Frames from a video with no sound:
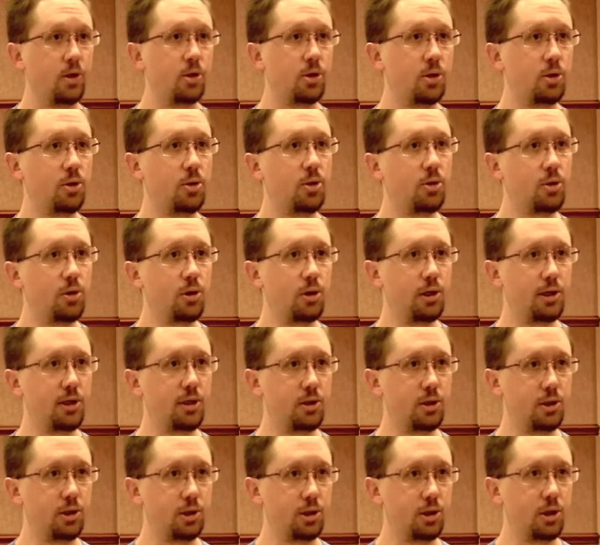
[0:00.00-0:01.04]
So they're
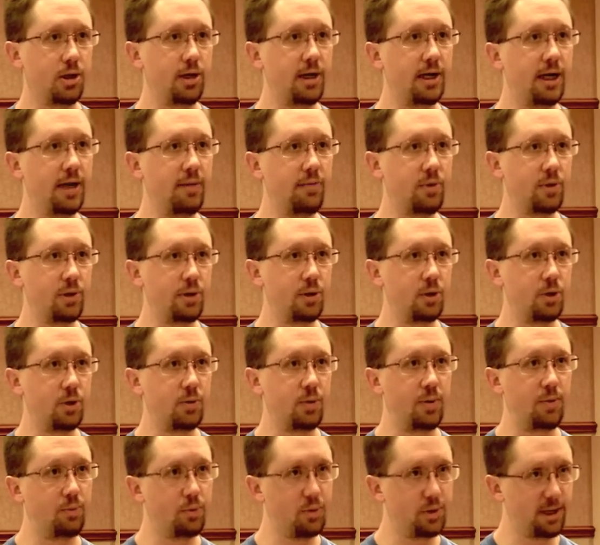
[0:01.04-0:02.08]
looking to start enabling those
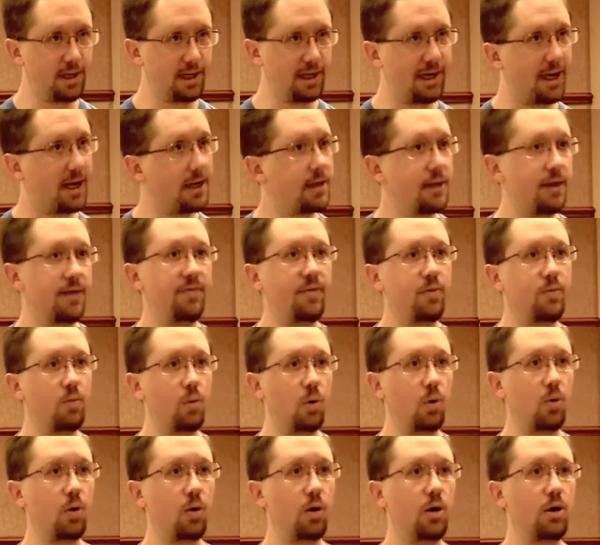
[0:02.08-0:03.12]
people to connect even
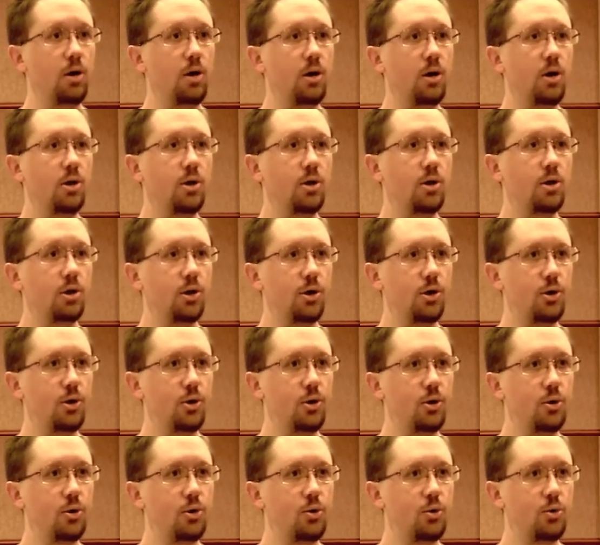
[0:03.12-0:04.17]
more,
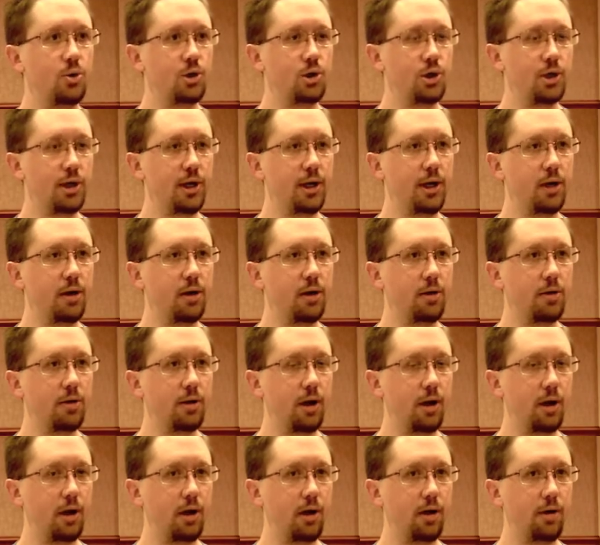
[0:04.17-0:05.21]
to share
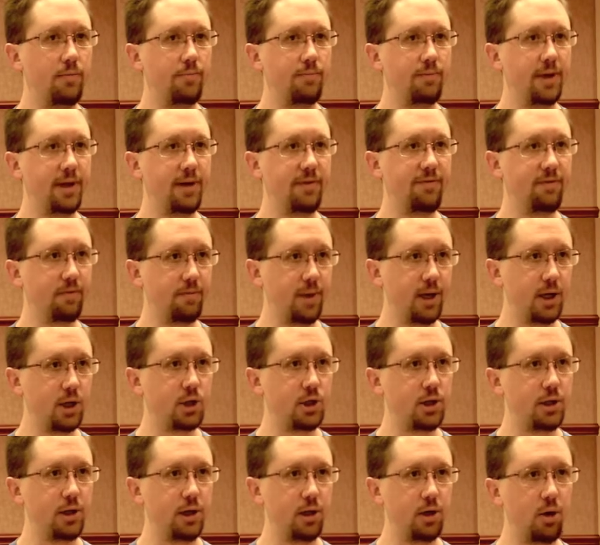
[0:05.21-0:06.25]

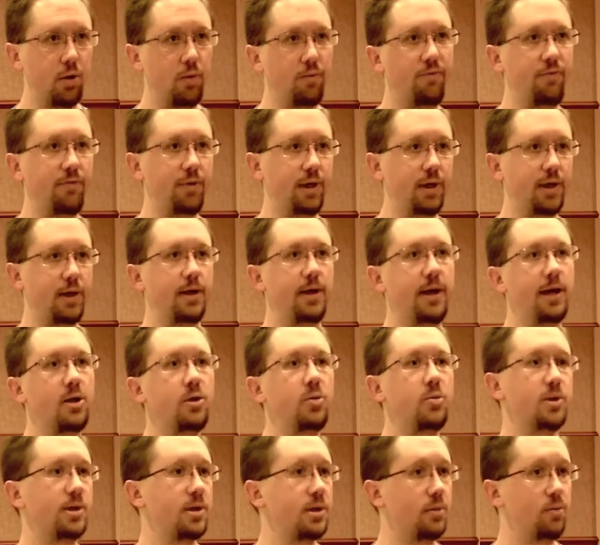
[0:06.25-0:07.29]
information, and hopefully
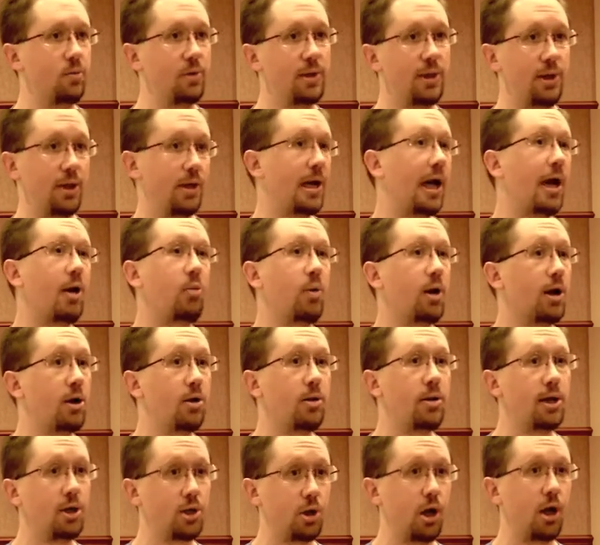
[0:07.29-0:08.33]
connect with someone they're not
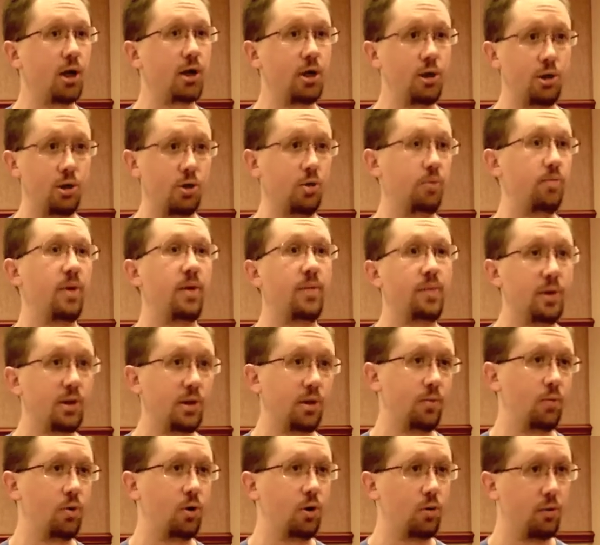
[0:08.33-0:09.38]
regularly talking to, maybe
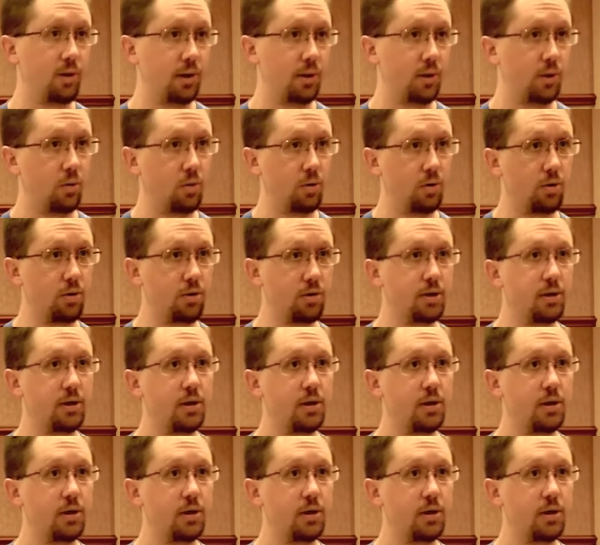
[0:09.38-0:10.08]
someone around the world.